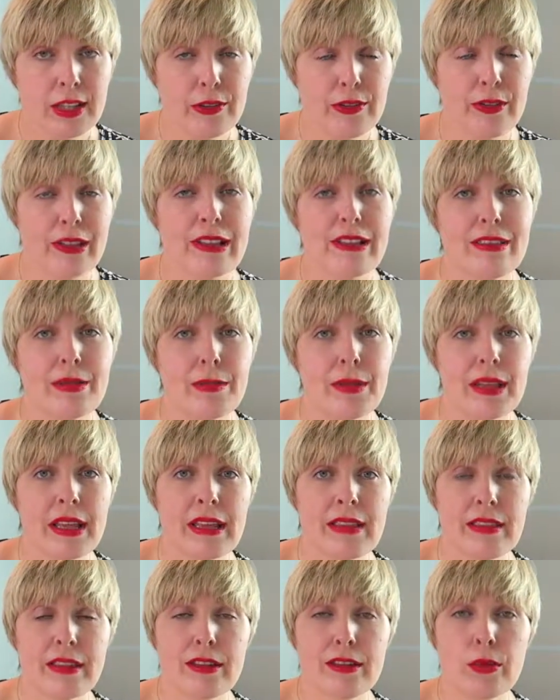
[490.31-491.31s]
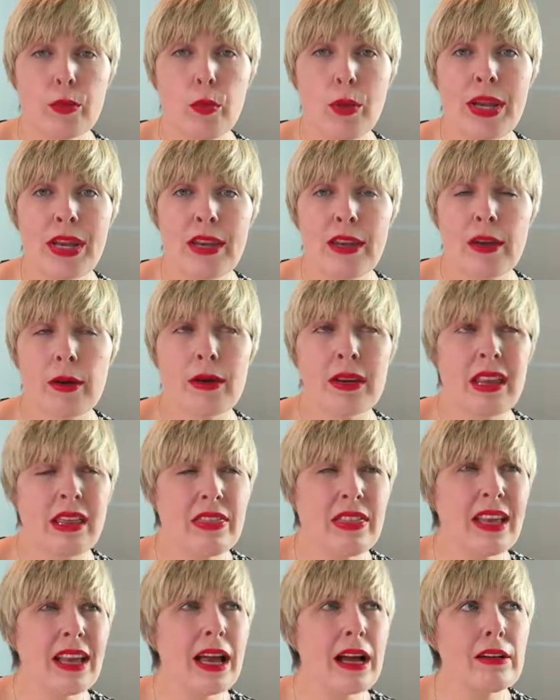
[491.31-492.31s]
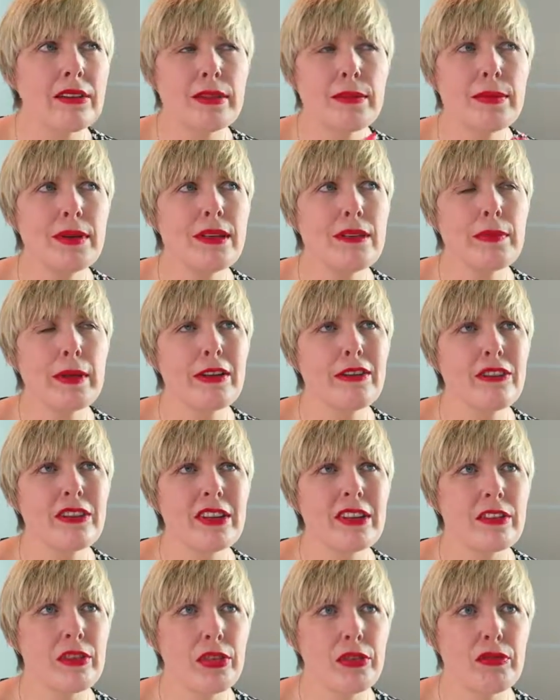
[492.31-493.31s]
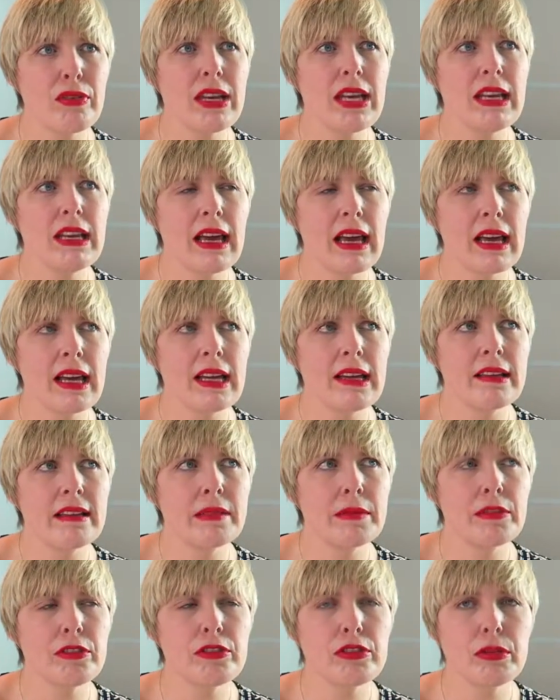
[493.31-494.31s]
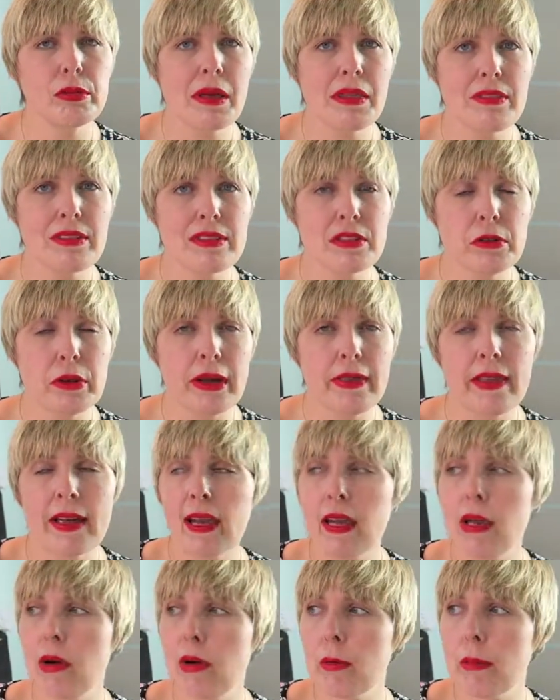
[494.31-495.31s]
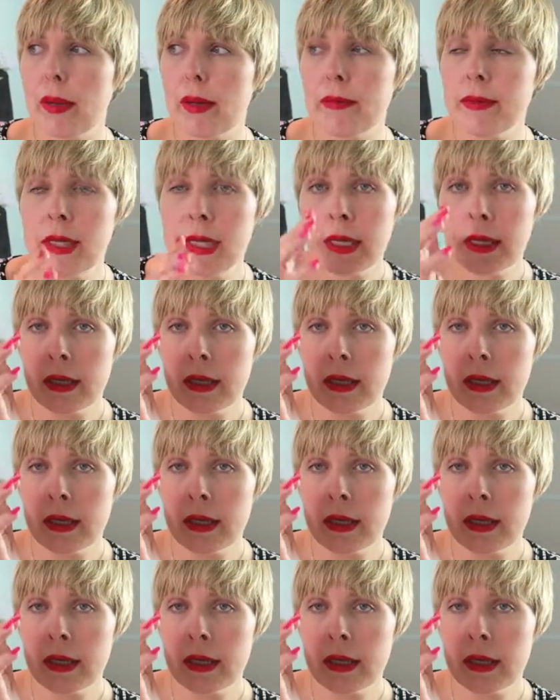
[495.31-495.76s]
So that's something, there's a window, and I think somebody's mentioned it's 3 days. I'm not sure whether it's quite that long, but